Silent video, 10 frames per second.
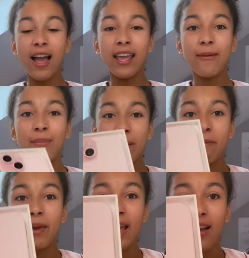In
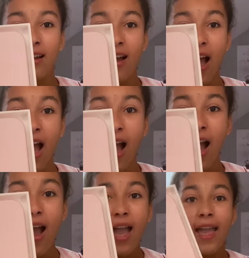baby pink.
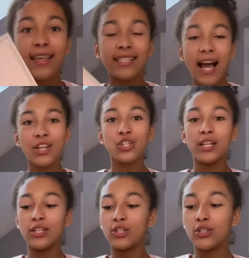It's
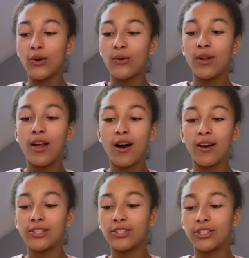actually so
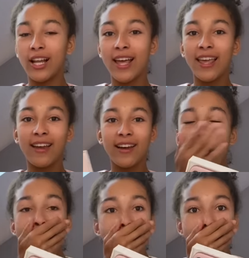lush. Like,
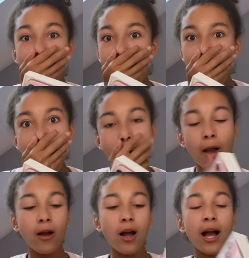oh,
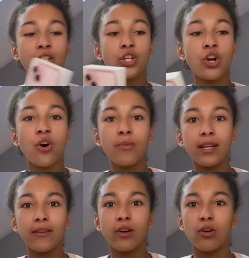I actually can't
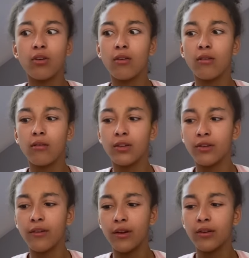believe I got a
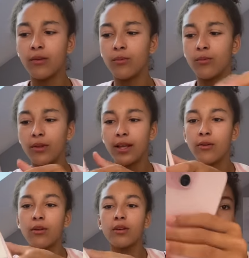new phone. What the
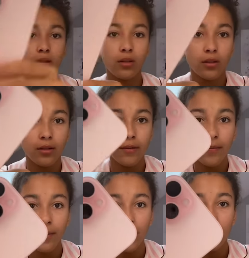hell?
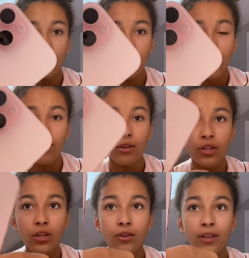Look how
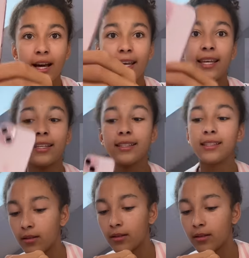cute that is.